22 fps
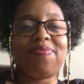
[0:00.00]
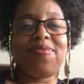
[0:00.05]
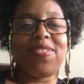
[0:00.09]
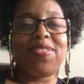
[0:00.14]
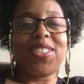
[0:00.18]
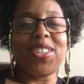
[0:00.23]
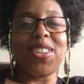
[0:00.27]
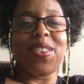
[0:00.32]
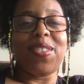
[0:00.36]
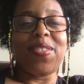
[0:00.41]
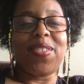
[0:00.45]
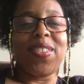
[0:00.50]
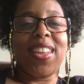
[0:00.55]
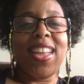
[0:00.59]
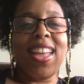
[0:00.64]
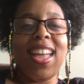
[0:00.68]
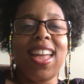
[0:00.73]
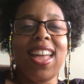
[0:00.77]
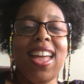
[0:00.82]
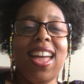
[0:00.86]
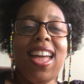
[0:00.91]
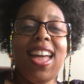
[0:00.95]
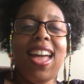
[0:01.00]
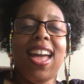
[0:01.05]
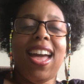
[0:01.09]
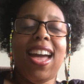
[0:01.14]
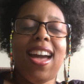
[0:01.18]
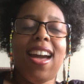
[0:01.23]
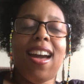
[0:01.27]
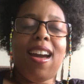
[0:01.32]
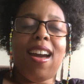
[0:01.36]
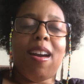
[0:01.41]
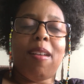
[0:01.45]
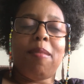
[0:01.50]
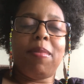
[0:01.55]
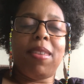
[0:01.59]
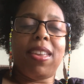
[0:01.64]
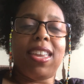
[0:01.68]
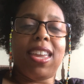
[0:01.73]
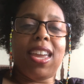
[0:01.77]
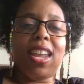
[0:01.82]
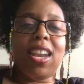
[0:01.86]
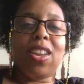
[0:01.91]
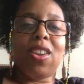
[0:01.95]
So I'm
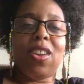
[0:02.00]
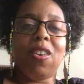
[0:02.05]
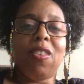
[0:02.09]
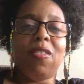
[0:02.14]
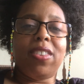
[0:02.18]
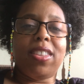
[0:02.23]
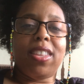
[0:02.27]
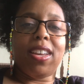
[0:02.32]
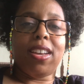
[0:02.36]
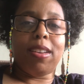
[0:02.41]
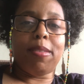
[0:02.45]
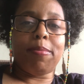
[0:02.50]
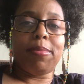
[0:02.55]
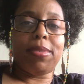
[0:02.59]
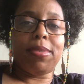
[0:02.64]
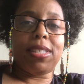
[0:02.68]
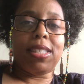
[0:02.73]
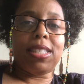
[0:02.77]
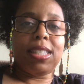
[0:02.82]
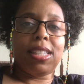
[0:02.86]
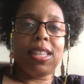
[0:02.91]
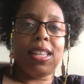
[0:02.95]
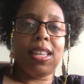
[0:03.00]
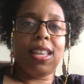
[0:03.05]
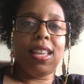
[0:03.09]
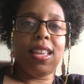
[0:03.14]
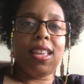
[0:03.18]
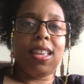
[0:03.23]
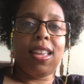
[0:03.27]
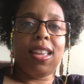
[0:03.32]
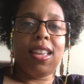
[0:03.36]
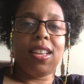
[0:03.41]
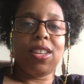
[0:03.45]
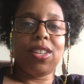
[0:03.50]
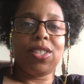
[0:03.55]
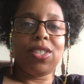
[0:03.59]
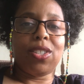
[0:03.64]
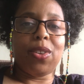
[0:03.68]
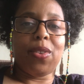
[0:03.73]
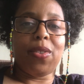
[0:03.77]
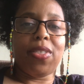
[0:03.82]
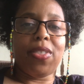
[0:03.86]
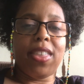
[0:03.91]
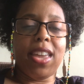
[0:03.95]
getting over the humps.
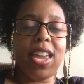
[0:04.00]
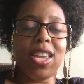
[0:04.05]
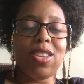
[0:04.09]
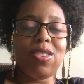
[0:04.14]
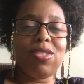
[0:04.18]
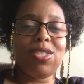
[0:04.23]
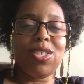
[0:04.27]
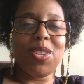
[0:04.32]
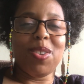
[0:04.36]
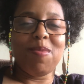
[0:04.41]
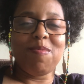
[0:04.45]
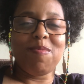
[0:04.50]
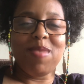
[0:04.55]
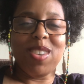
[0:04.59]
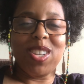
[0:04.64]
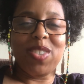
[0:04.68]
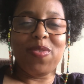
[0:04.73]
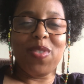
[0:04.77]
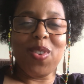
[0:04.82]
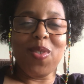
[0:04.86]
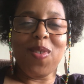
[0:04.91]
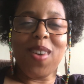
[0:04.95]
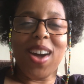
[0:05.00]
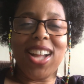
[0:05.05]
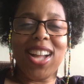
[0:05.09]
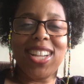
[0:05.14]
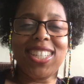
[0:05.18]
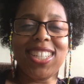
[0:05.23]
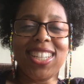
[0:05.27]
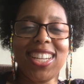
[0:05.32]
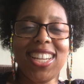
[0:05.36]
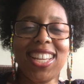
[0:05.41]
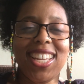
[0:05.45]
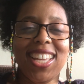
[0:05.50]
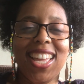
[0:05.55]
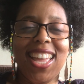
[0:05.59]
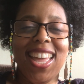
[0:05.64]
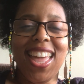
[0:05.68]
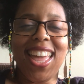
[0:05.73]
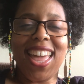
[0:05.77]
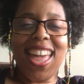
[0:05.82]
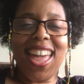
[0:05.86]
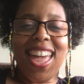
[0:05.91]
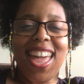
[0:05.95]
So thank you so much for watching,
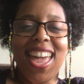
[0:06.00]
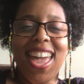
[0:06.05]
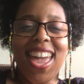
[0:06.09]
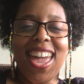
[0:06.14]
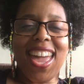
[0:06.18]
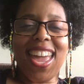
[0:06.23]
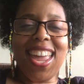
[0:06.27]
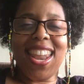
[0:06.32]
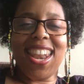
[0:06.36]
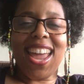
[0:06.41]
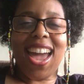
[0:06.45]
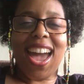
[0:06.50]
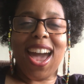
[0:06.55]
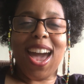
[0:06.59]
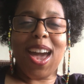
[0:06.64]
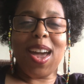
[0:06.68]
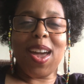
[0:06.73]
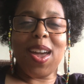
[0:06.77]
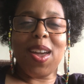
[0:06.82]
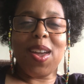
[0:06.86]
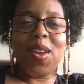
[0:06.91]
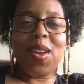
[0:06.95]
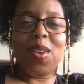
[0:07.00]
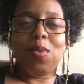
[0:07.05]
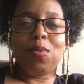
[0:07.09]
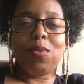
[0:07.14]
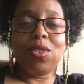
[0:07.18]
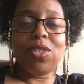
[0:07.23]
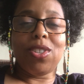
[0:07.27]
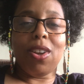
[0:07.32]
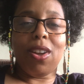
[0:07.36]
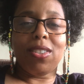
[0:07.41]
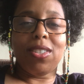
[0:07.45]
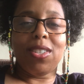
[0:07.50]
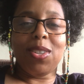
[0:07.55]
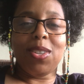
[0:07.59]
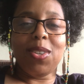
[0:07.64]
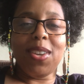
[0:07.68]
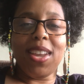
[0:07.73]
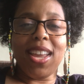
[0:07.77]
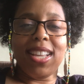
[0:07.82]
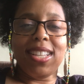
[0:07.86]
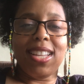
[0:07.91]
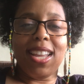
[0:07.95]
and I will talk to you
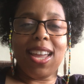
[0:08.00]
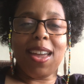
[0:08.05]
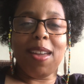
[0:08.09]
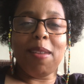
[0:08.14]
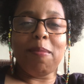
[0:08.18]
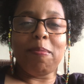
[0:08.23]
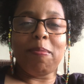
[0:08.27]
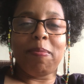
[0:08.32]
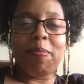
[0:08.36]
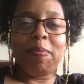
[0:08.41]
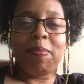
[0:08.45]
next time.